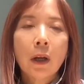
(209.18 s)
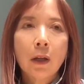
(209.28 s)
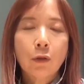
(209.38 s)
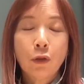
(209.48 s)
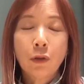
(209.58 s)

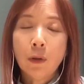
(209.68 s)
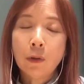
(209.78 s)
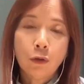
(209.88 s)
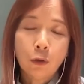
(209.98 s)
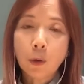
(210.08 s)

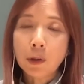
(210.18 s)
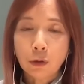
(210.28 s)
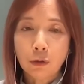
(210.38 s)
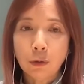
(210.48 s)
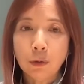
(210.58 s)
sort
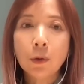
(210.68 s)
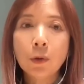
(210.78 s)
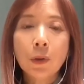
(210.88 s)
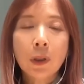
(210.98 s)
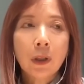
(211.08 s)

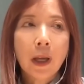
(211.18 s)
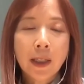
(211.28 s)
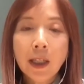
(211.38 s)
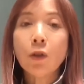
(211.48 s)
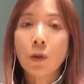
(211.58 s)
through
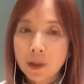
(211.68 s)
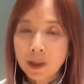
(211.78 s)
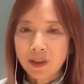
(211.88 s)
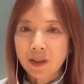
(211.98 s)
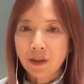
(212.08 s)
any
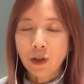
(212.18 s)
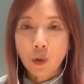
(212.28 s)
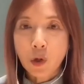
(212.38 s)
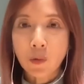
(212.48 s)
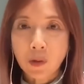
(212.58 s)
noises
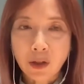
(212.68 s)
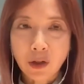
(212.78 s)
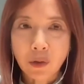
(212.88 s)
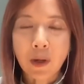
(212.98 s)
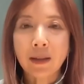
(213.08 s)
you don't need to.